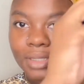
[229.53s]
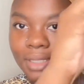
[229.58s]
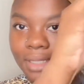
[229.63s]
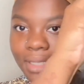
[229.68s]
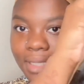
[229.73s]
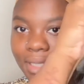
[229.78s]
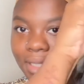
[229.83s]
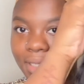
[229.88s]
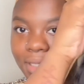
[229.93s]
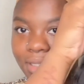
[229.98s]

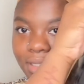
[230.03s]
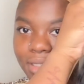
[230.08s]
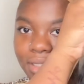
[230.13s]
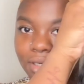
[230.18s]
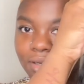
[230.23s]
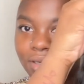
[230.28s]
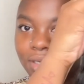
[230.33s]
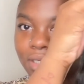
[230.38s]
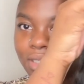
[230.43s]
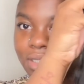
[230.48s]
And there
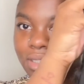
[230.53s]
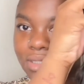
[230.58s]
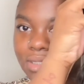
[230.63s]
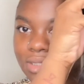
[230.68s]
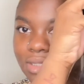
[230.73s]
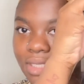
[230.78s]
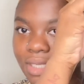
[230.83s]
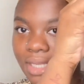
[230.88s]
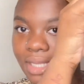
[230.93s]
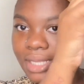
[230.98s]
it is
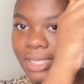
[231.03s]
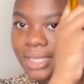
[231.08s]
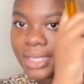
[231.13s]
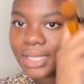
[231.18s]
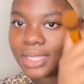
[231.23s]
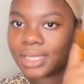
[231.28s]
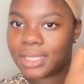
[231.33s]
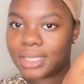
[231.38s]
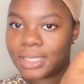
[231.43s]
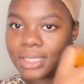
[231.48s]

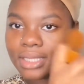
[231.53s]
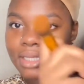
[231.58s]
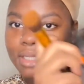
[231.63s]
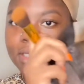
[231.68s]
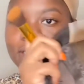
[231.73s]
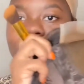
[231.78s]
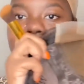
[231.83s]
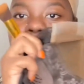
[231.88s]
guys,